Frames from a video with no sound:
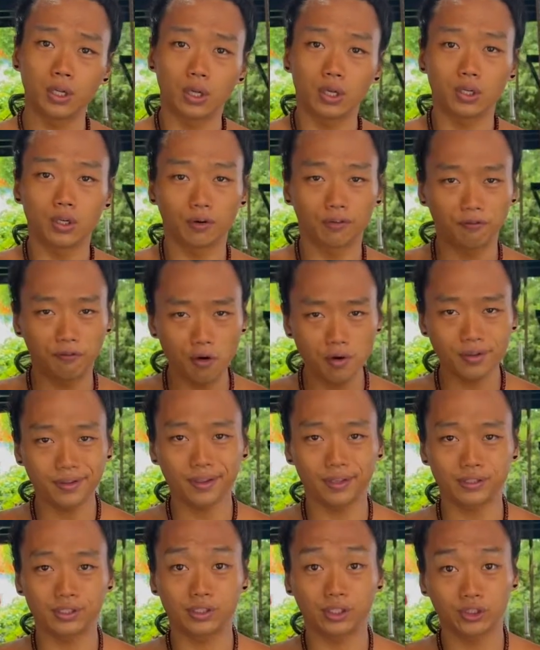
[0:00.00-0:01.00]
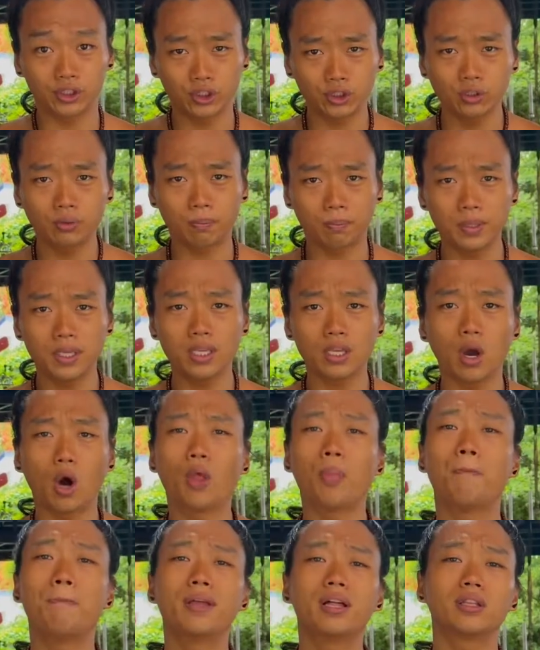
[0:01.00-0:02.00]
your focus should be
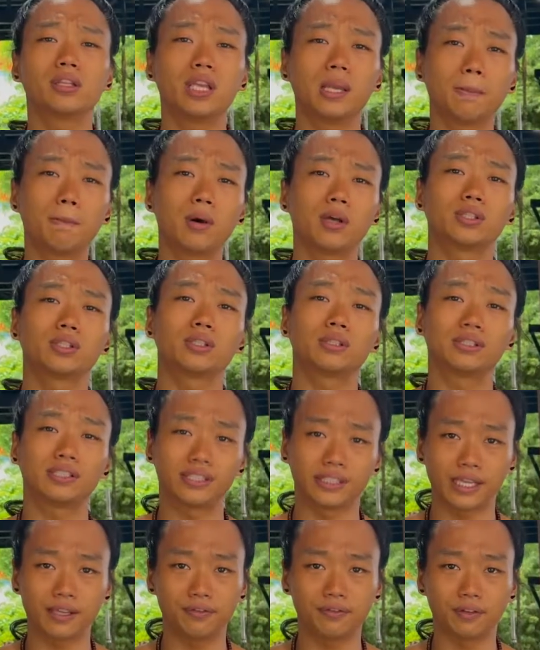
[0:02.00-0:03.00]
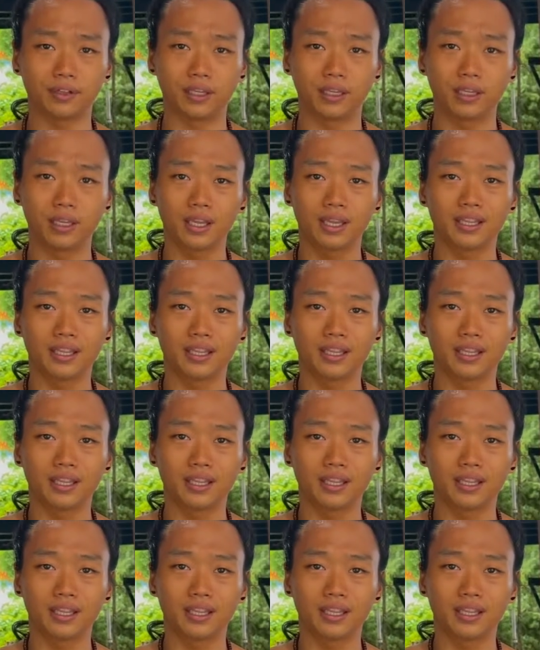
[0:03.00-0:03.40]
on building muscle safely.